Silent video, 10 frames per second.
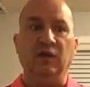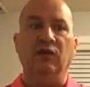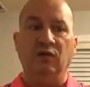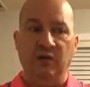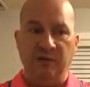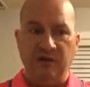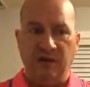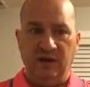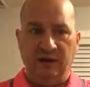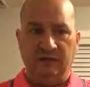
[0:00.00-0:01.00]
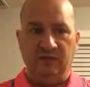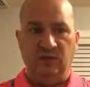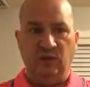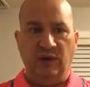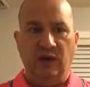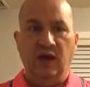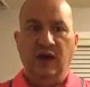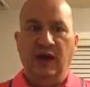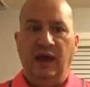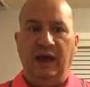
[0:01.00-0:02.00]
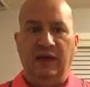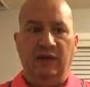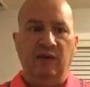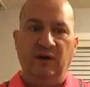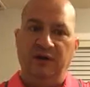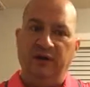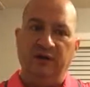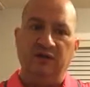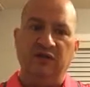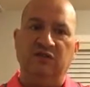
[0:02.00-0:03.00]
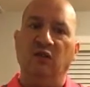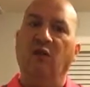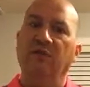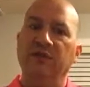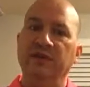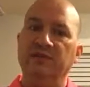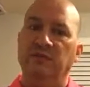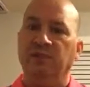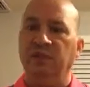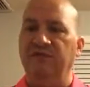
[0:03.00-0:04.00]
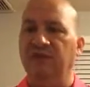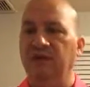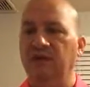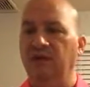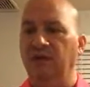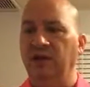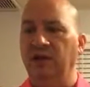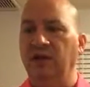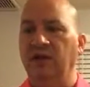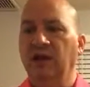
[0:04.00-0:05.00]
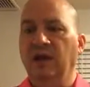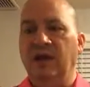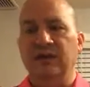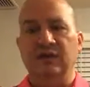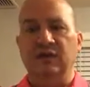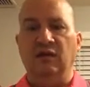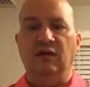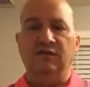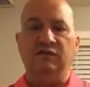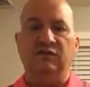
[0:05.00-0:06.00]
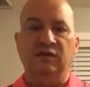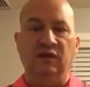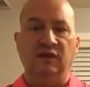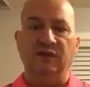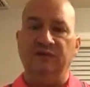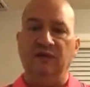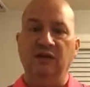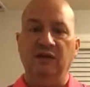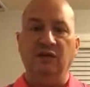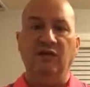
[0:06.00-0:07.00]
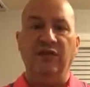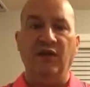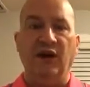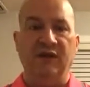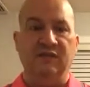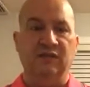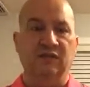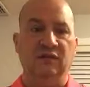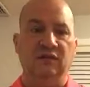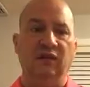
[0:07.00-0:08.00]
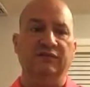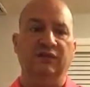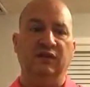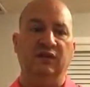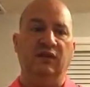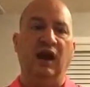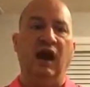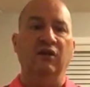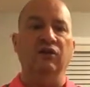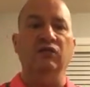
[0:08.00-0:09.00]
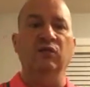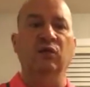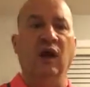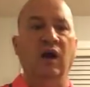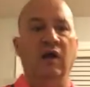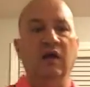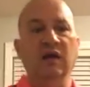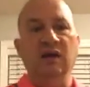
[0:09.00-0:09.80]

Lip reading: Chloe Medonis as well. And I wanted to just go over this, a brief video here, and then obviously I'd love to hear your thoughts and love to hear how you are